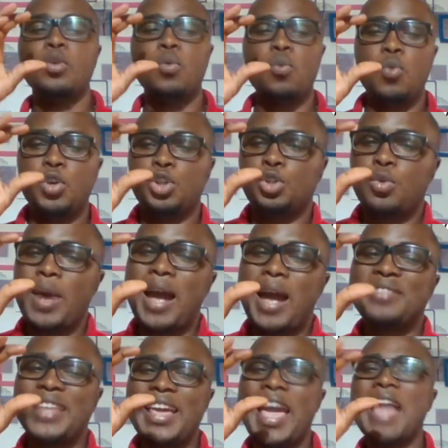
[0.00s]
we should
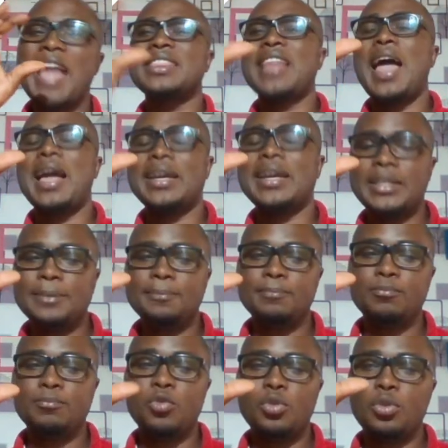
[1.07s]
have the head tag,
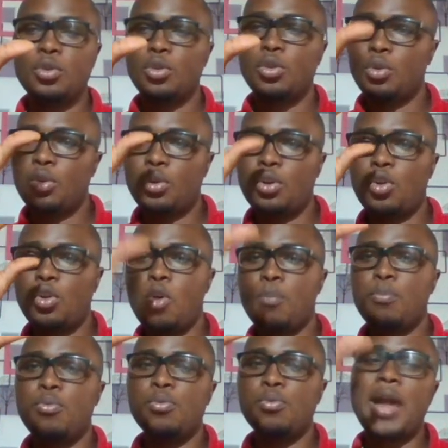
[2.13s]

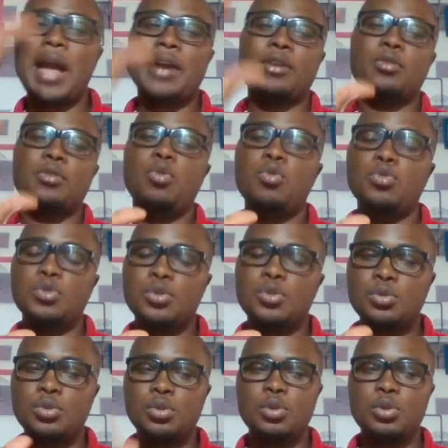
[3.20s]
open and close.